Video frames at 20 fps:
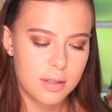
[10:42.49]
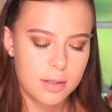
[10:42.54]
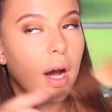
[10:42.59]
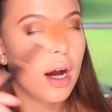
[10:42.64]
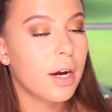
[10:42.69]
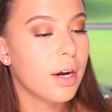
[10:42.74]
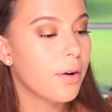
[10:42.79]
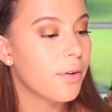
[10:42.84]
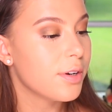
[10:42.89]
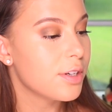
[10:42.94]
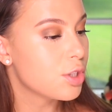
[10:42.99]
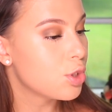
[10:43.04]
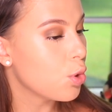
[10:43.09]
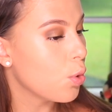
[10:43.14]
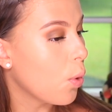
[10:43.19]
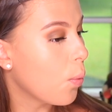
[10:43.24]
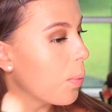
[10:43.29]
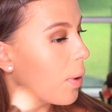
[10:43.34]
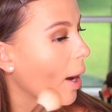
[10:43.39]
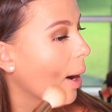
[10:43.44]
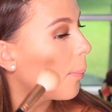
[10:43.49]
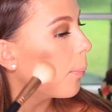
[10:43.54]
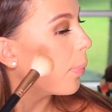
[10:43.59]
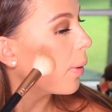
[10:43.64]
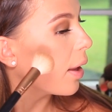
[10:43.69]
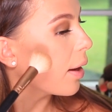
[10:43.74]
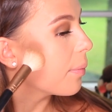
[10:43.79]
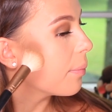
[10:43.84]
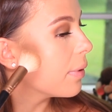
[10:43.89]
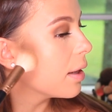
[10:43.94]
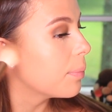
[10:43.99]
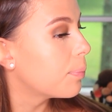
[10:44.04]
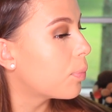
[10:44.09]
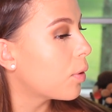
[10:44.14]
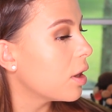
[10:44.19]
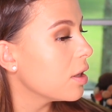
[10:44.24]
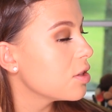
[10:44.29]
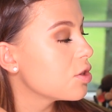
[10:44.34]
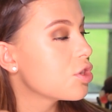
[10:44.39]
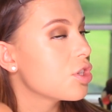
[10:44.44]
I'm going to be applying my
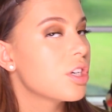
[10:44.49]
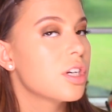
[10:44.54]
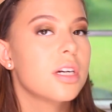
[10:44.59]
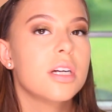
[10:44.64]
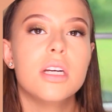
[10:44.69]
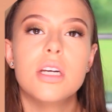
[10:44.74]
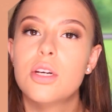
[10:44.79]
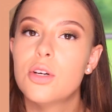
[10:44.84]
bronzer.